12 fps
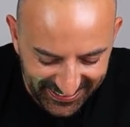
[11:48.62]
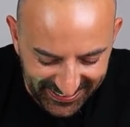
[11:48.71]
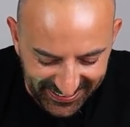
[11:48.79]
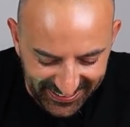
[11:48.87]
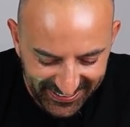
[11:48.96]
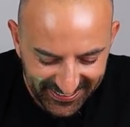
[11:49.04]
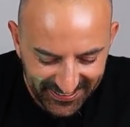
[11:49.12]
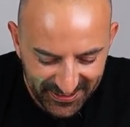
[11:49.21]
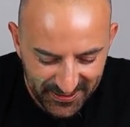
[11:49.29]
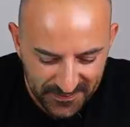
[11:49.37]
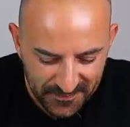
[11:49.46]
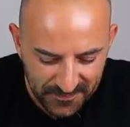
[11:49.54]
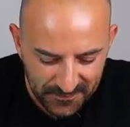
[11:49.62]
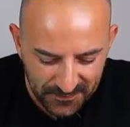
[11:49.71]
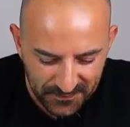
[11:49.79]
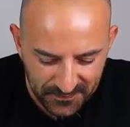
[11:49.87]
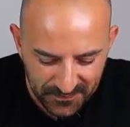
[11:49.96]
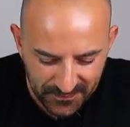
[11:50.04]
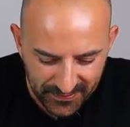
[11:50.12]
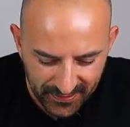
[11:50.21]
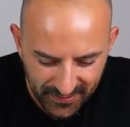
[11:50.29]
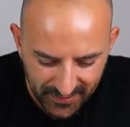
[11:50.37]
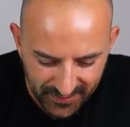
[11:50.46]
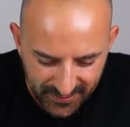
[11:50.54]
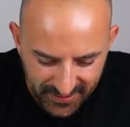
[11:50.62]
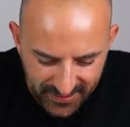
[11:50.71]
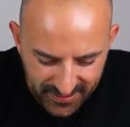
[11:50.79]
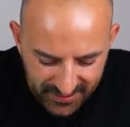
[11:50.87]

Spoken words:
The person shown says nothing.